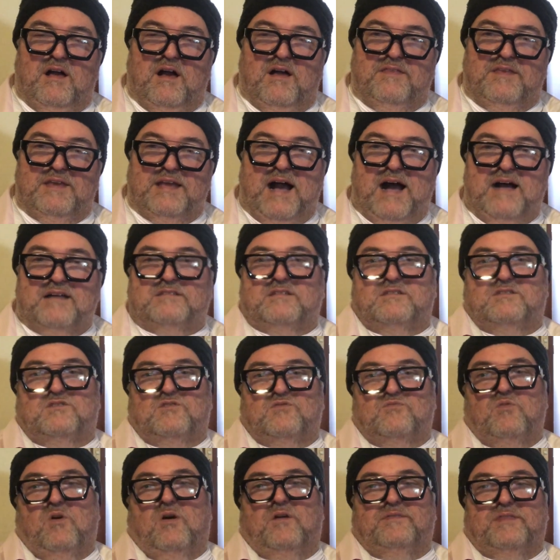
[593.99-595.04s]
the artist to
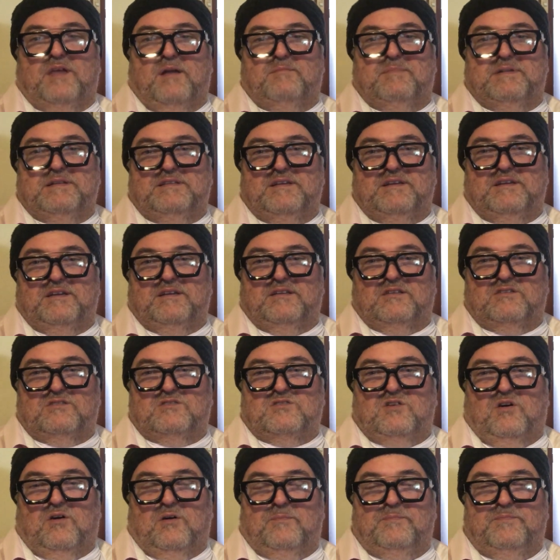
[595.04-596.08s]
write that particular
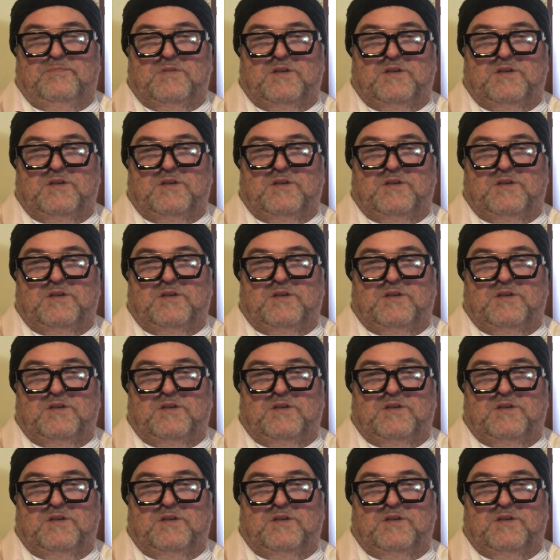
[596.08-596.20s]
song.